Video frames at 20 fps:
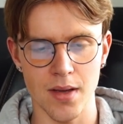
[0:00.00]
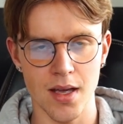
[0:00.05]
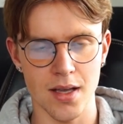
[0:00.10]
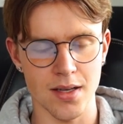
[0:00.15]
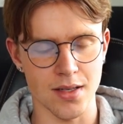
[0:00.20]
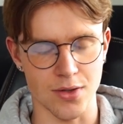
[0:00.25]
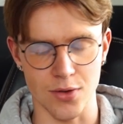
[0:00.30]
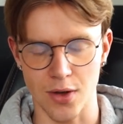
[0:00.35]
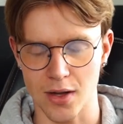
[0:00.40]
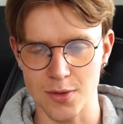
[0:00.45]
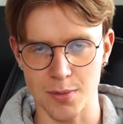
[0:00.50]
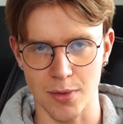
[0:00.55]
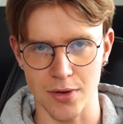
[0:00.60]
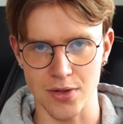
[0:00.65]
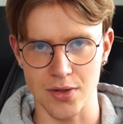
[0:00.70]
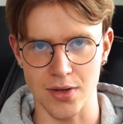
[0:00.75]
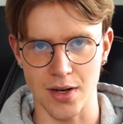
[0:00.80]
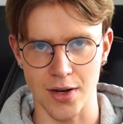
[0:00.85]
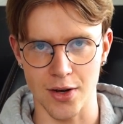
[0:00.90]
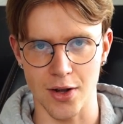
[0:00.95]
It's not
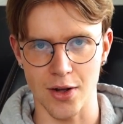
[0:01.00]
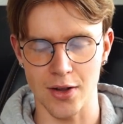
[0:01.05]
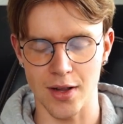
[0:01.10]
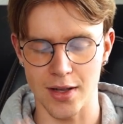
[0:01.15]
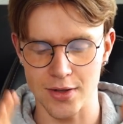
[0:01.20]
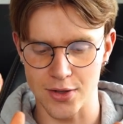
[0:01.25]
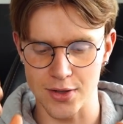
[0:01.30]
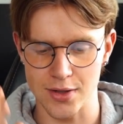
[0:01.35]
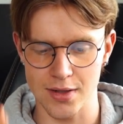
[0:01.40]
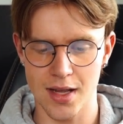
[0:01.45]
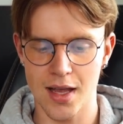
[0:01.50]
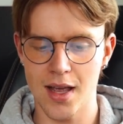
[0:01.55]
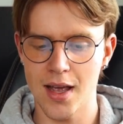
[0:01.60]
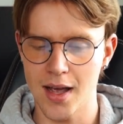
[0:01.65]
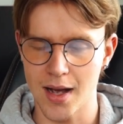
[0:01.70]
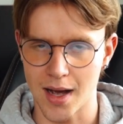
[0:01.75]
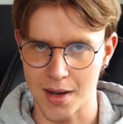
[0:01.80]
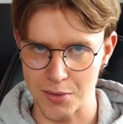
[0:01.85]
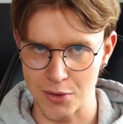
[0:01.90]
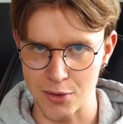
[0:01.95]
sponsored at all,
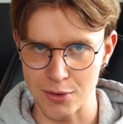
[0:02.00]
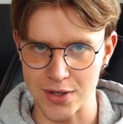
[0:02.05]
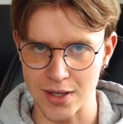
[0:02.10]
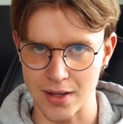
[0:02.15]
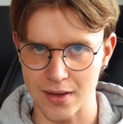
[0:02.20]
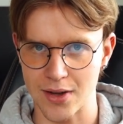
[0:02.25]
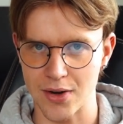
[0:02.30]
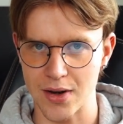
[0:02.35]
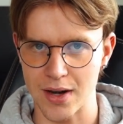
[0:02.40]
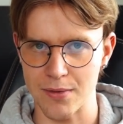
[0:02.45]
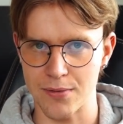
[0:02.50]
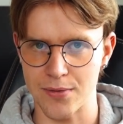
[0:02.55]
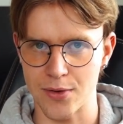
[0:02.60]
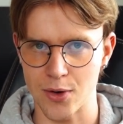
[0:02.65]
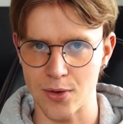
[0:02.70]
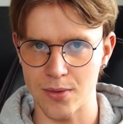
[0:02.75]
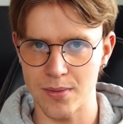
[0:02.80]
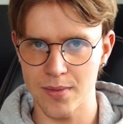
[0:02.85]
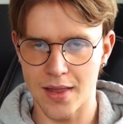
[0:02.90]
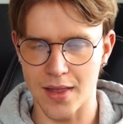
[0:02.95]
I'm using their
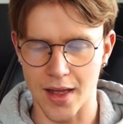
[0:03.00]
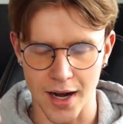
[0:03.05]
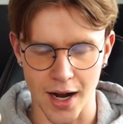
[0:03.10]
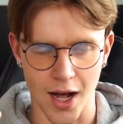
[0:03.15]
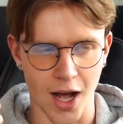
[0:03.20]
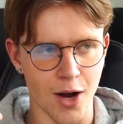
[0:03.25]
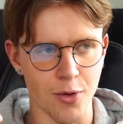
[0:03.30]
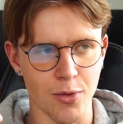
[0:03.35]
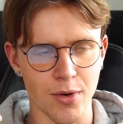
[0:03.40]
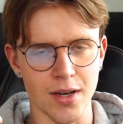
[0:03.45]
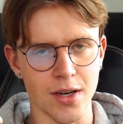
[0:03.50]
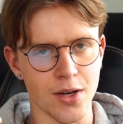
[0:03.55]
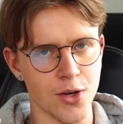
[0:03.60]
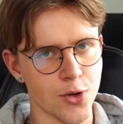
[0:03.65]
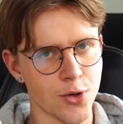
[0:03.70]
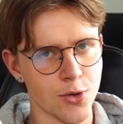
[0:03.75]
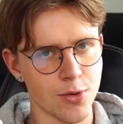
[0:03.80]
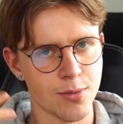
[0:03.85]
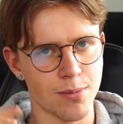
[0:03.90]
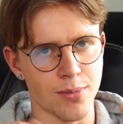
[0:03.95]
info that I already
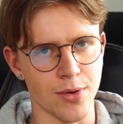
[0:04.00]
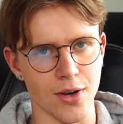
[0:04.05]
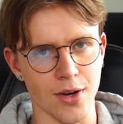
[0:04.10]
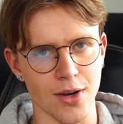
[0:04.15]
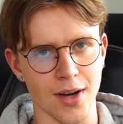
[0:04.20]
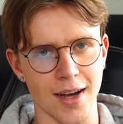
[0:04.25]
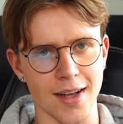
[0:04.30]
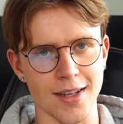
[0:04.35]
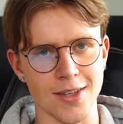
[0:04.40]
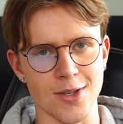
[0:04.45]
knew, but